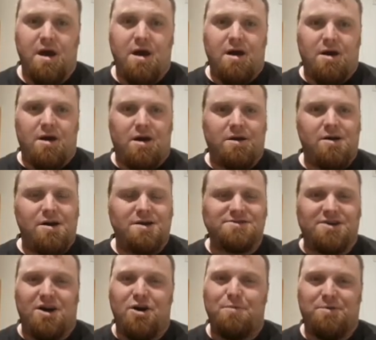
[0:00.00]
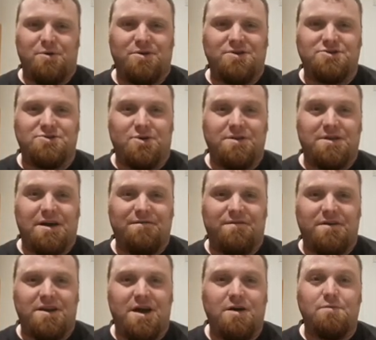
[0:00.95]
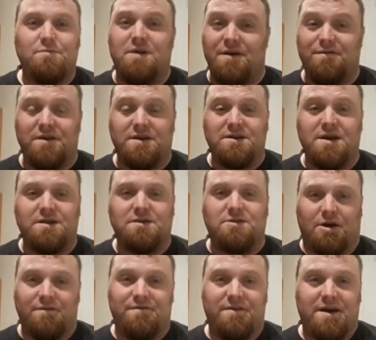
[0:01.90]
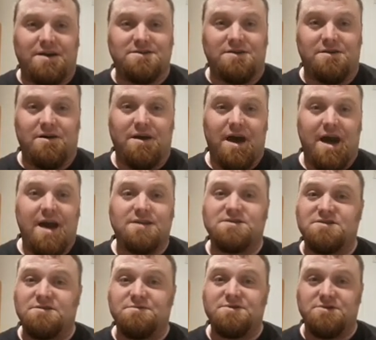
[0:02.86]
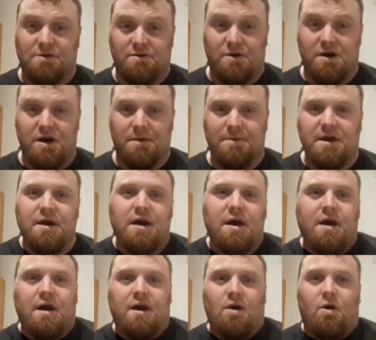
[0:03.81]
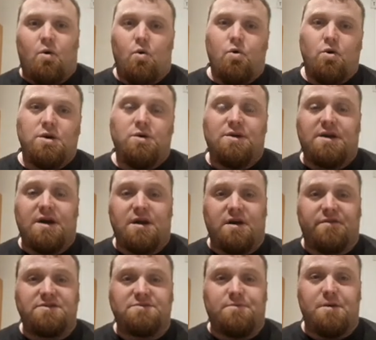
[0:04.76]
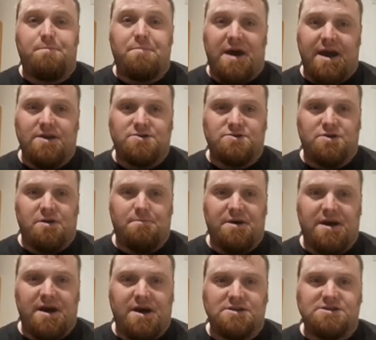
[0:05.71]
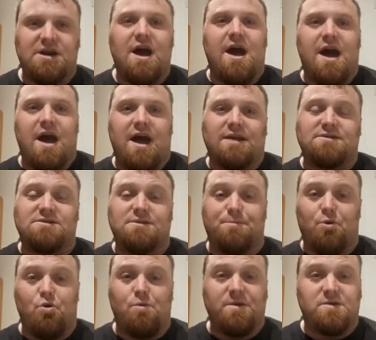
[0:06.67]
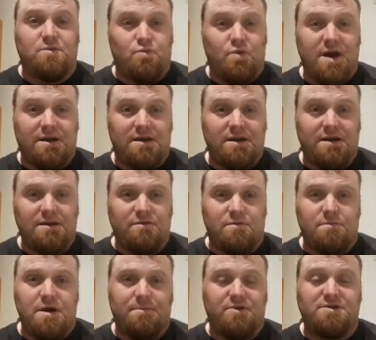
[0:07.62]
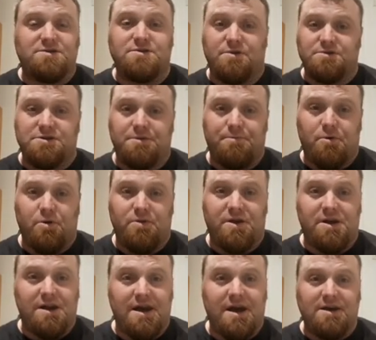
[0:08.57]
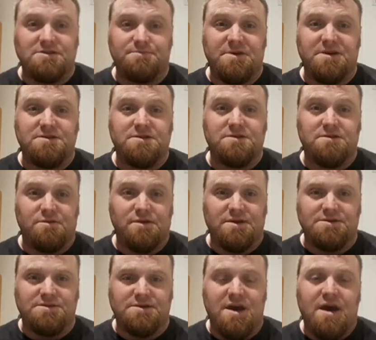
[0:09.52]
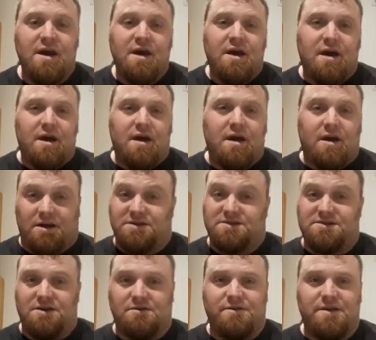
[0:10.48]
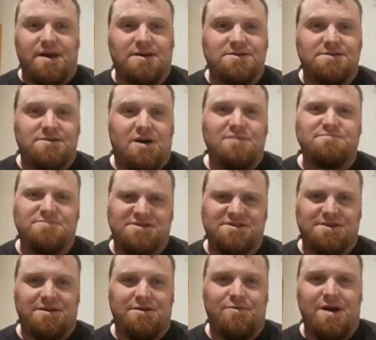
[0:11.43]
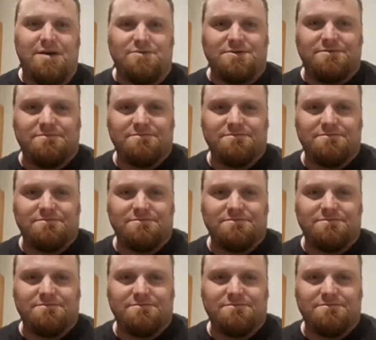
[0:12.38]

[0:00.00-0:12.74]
Hi guys, I hope you enjoyed that video. If you did, don't forget to like and subscribe. Or you can head over to my Patreon page and support me directly. Remember, it's your support that allows me to do this. Until next time, see you around.